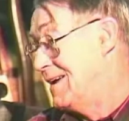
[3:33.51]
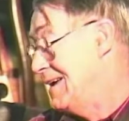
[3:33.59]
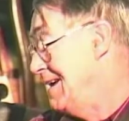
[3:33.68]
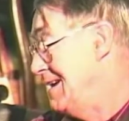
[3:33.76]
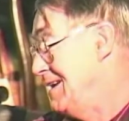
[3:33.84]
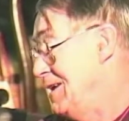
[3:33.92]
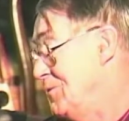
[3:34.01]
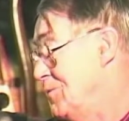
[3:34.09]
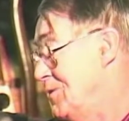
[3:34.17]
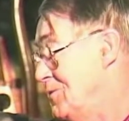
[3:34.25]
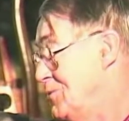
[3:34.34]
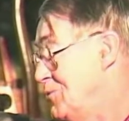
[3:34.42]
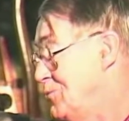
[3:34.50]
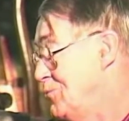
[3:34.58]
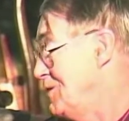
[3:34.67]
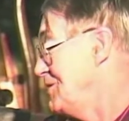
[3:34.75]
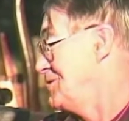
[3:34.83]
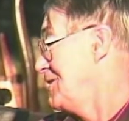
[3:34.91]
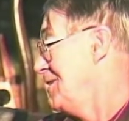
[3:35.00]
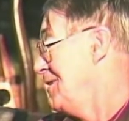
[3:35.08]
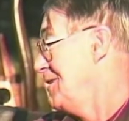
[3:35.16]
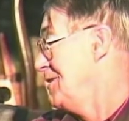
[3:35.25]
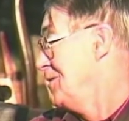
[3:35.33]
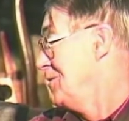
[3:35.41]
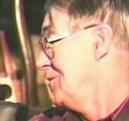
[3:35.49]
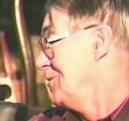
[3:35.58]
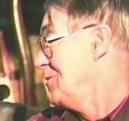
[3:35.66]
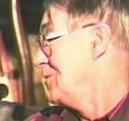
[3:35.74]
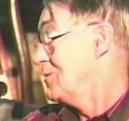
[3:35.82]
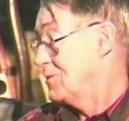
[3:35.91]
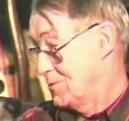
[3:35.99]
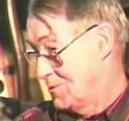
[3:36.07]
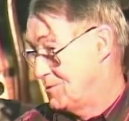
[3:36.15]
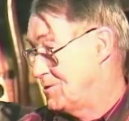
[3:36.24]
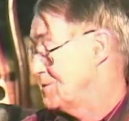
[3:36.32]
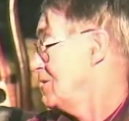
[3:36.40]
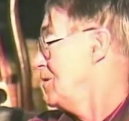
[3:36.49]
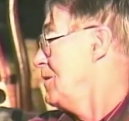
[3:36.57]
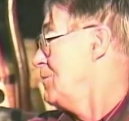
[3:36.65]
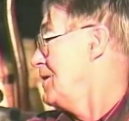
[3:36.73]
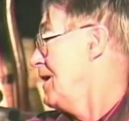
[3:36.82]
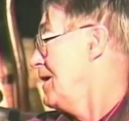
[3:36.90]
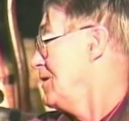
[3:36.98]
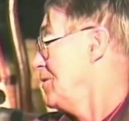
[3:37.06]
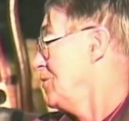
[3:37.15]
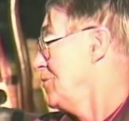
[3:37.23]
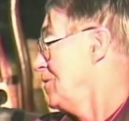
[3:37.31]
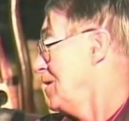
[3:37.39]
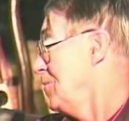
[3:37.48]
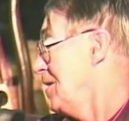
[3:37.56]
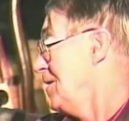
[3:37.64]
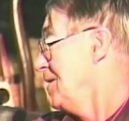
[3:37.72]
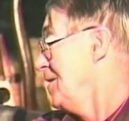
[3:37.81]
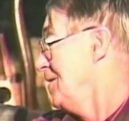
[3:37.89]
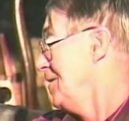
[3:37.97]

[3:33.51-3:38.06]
Anyone who wished just could come and knock on the door and come on in.